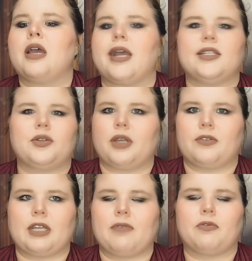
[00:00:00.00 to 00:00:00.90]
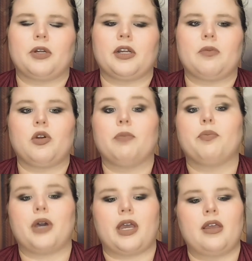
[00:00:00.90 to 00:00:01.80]
I just don't have time for it anymore.
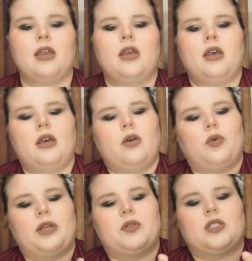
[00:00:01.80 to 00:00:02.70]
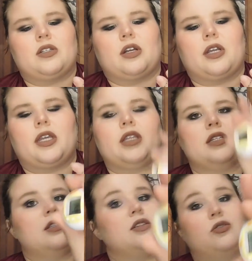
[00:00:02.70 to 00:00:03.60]
But when I was in Target,
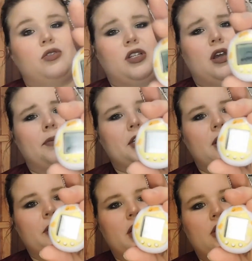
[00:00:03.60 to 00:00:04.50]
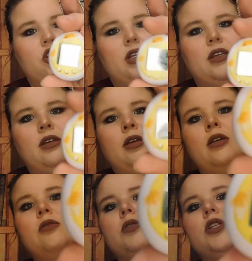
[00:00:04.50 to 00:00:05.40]
this is a Gudetama Tamagotchi,
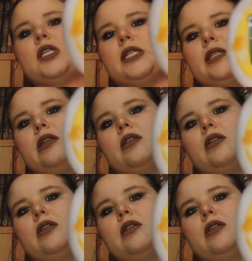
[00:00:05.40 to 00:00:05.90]
which he's